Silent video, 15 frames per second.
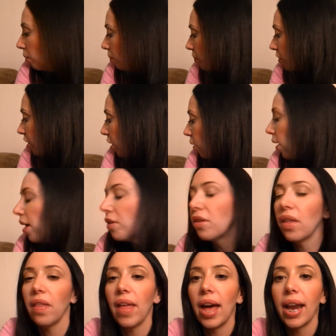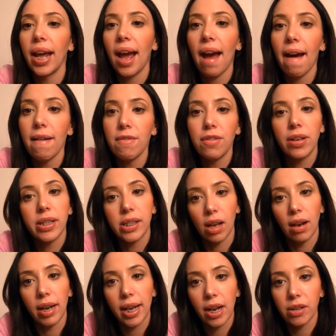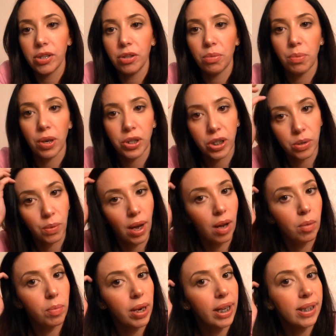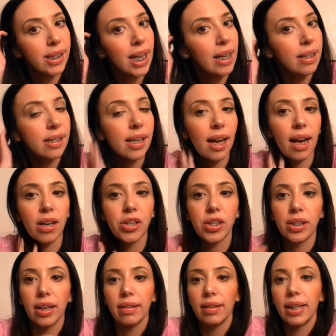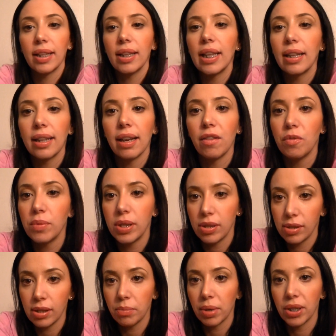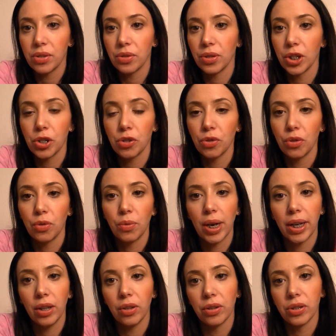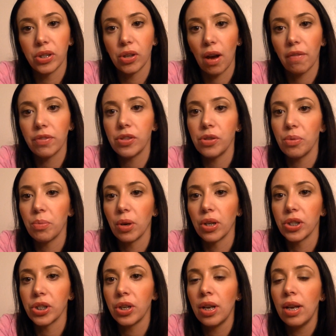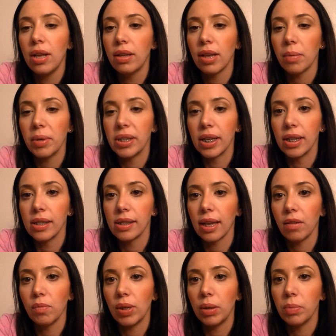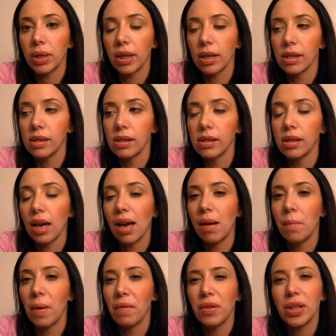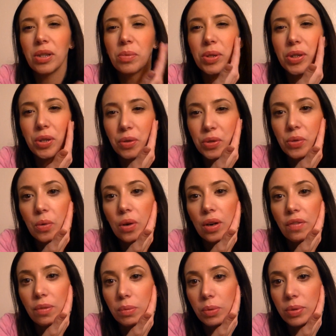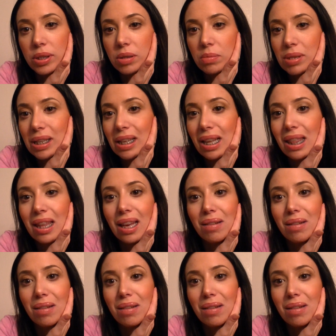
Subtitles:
So other than that, I have a Sonicare toothbrush as well, but I tend to actually, like lately I've been using my traditional regular soft toothbrush that my dentist gave me because everything's been so sore from the wisdom teeth.